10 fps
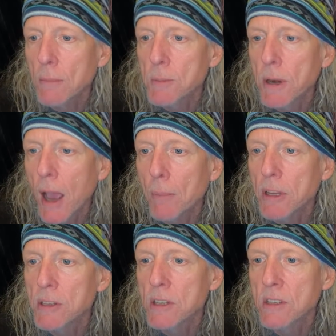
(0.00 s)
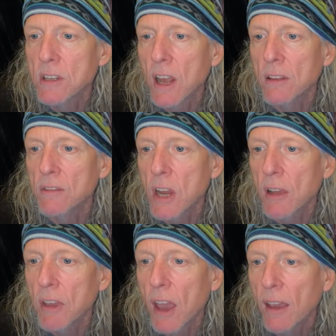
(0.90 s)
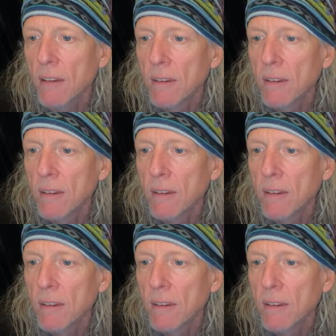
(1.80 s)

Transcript: It's been happening since the death of JFK.